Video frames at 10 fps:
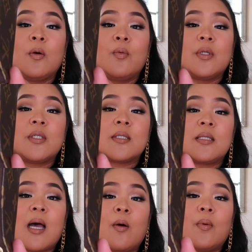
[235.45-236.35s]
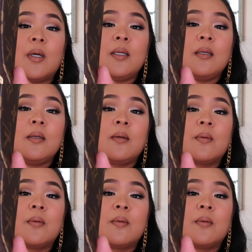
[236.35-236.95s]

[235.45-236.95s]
which is that one,